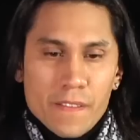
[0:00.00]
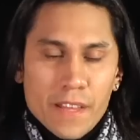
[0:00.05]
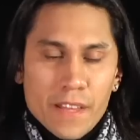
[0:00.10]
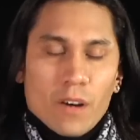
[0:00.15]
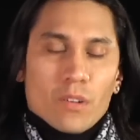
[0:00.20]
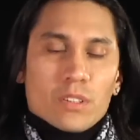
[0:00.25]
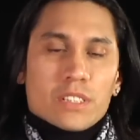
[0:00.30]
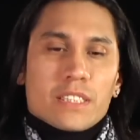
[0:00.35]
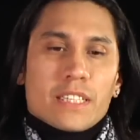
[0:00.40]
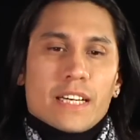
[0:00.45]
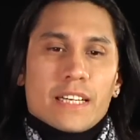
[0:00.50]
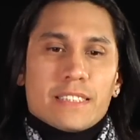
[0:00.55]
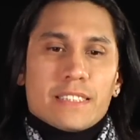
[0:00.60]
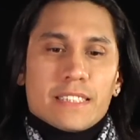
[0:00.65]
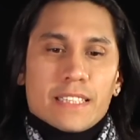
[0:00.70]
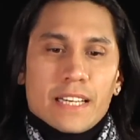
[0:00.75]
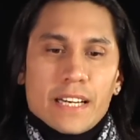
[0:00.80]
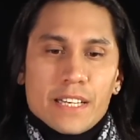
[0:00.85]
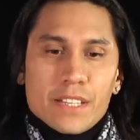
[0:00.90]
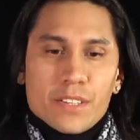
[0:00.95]
That was in
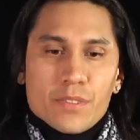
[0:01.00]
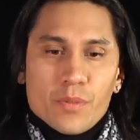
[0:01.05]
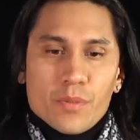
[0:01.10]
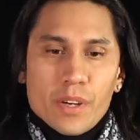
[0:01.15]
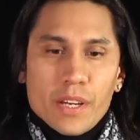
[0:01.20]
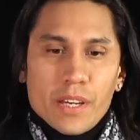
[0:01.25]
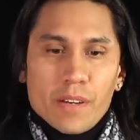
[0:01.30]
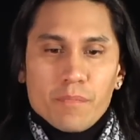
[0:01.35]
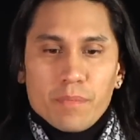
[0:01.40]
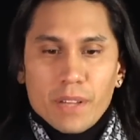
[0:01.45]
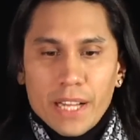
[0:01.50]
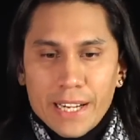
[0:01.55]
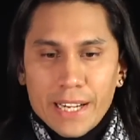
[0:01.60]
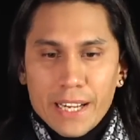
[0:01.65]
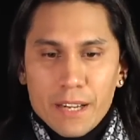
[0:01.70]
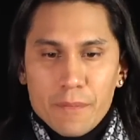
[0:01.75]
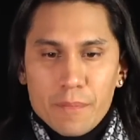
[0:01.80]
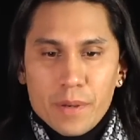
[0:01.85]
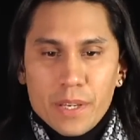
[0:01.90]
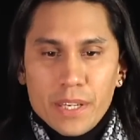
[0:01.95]
1993. Black
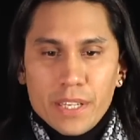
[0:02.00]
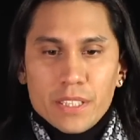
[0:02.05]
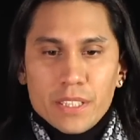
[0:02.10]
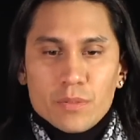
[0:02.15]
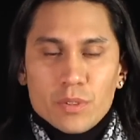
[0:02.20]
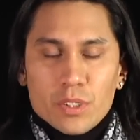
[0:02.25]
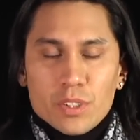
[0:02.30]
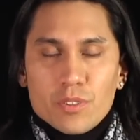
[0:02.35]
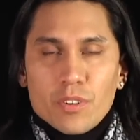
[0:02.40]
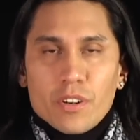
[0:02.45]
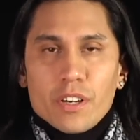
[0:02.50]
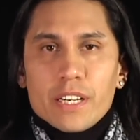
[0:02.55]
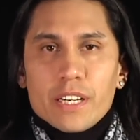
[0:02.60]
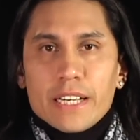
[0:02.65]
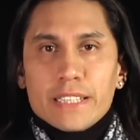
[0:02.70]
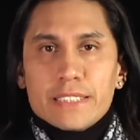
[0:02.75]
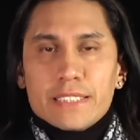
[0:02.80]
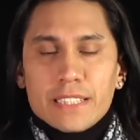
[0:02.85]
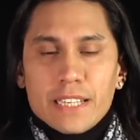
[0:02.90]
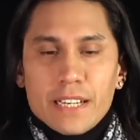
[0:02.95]
Eyed Peas was started in
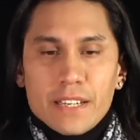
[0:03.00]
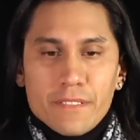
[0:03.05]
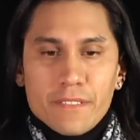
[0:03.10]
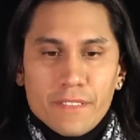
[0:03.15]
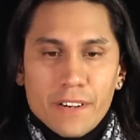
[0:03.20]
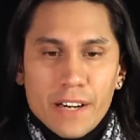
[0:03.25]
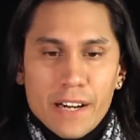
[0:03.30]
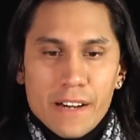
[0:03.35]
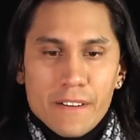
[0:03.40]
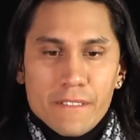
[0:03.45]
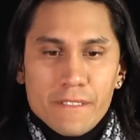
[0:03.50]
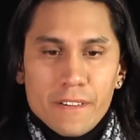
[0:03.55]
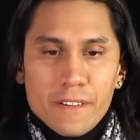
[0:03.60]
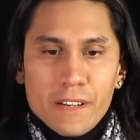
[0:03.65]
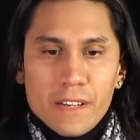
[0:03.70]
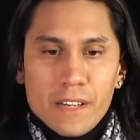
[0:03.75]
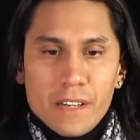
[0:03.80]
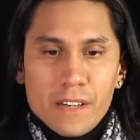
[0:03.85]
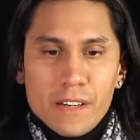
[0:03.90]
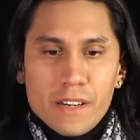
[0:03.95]

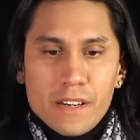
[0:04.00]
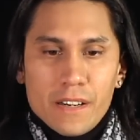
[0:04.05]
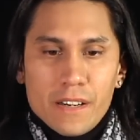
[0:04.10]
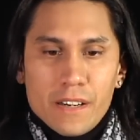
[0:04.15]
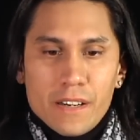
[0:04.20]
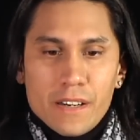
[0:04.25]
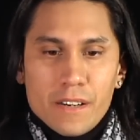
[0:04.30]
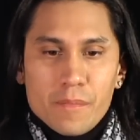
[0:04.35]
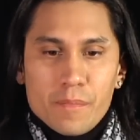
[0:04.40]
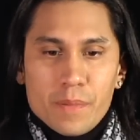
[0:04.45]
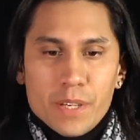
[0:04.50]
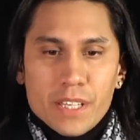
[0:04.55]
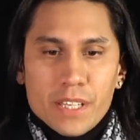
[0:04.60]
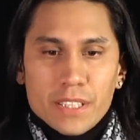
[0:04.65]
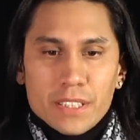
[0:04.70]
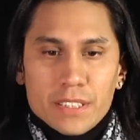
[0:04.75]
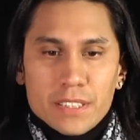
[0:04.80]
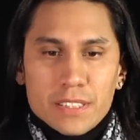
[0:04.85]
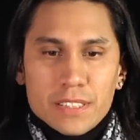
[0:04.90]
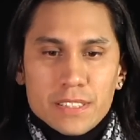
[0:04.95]
1995
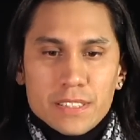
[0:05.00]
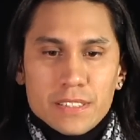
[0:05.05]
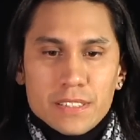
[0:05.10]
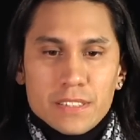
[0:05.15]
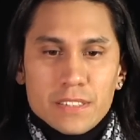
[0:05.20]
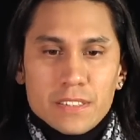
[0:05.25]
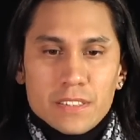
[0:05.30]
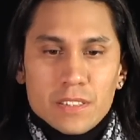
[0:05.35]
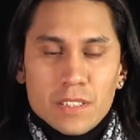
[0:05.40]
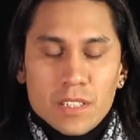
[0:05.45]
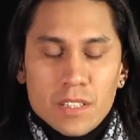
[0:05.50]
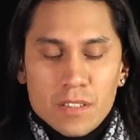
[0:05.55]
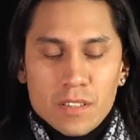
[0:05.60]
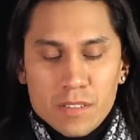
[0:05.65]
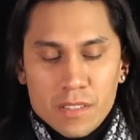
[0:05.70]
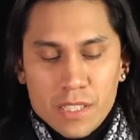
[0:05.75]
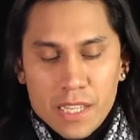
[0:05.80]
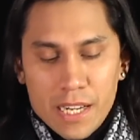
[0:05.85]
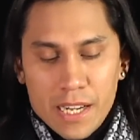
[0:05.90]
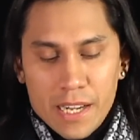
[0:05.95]
because
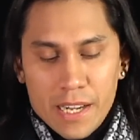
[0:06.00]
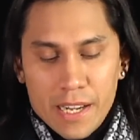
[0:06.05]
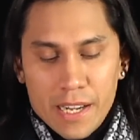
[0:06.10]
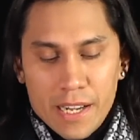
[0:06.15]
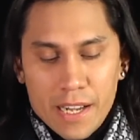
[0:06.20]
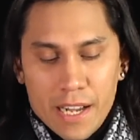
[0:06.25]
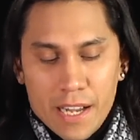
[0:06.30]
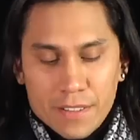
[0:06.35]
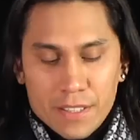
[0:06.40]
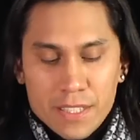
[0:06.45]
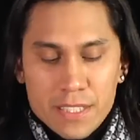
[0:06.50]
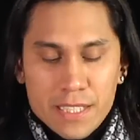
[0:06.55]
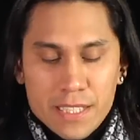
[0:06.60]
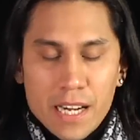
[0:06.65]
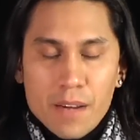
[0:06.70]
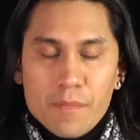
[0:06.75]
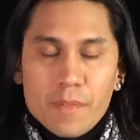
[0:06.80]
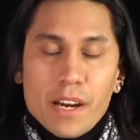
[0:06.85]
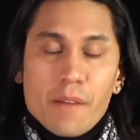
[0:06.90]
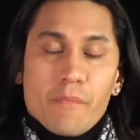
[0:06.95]
at the
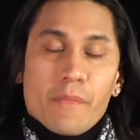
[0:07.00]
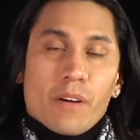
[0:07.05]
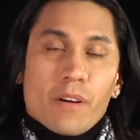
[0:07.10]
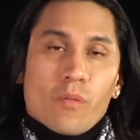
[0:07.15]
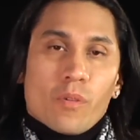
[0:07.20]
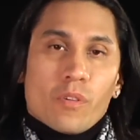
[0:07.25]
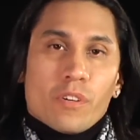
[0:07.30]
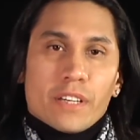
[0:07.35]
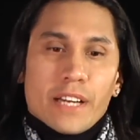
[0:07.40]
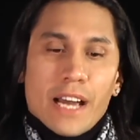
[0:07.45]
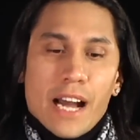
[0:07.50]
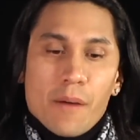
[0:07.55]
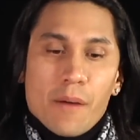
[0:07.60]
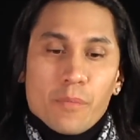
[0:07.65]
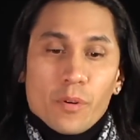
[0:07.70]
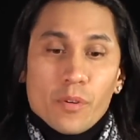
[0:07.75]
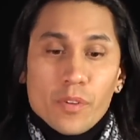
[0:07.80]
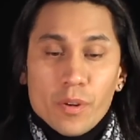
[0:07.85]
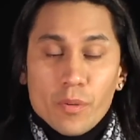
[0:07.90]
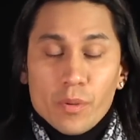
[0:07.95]
time that I met Will and
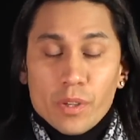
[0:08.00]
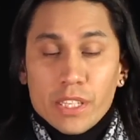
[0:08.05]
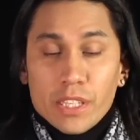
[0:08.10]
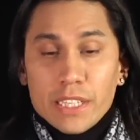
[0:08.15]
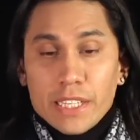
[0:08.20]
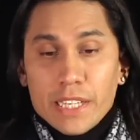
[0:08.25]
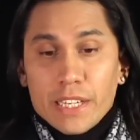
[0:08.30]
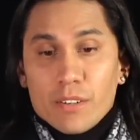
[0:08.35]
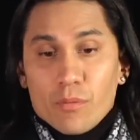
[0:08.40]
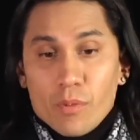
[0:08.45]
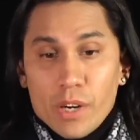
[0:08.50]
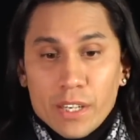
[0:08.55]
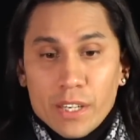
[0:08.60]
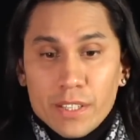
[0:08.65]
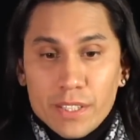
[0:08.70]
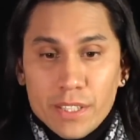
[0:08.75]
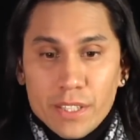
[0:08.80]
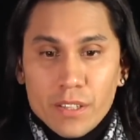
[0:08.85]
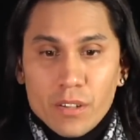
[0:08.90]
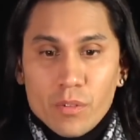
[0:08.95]
Apple, they were going to get a
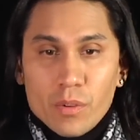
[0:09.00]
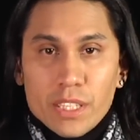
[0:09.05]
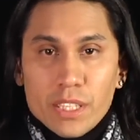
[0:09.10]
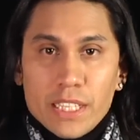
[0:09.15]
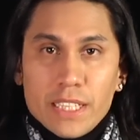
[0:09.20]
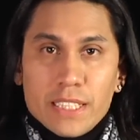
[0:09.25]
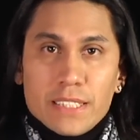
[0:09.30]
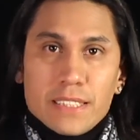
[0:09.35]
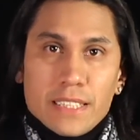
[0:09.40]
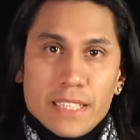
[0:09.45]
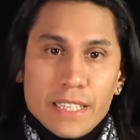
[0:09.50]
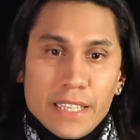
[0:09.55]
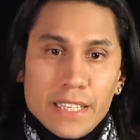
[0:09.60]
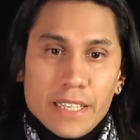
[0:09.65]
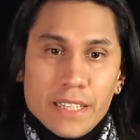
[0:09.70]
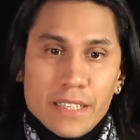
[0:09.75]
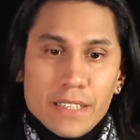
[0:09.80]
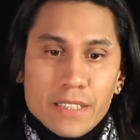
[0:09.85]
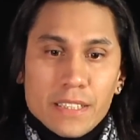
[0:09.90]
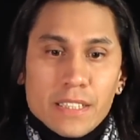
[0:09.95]
record deal with
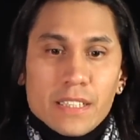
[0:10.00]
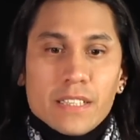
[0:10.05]
Eazy-E.